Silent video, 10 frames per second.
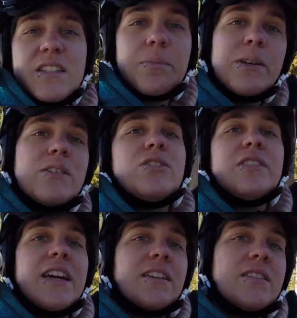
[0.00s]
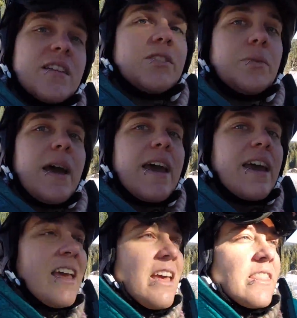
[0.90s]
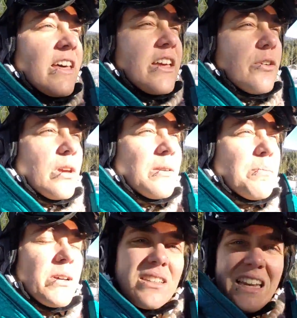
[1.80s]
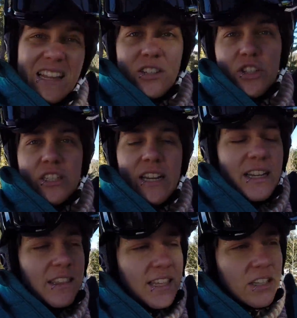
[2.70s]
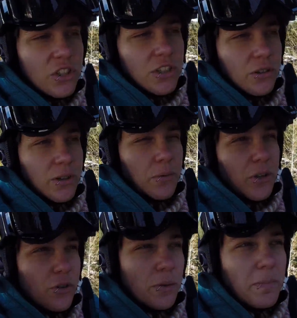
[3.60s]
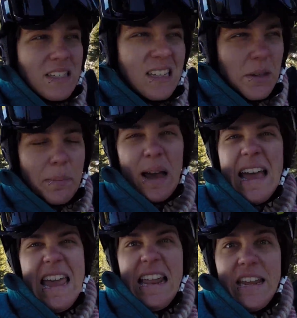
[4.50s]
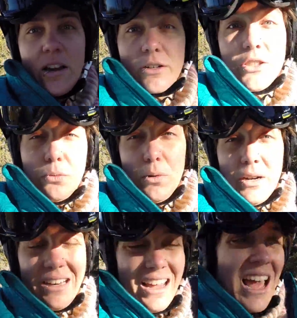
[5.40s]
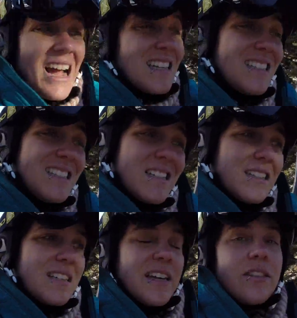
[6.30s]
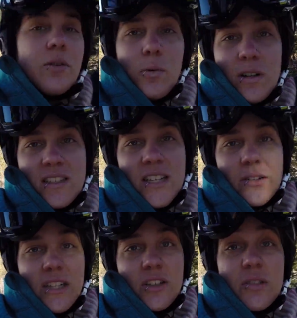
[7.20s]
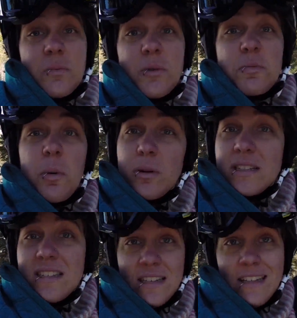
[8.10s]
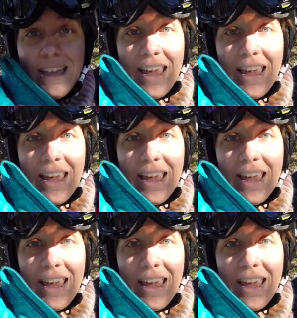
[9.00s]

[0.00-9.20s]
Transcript: is to build your deck in such a way that you can build an engine and get the engine going where you can basically buy any card you want. Ideally, the ones that'll get you the most points at the end of the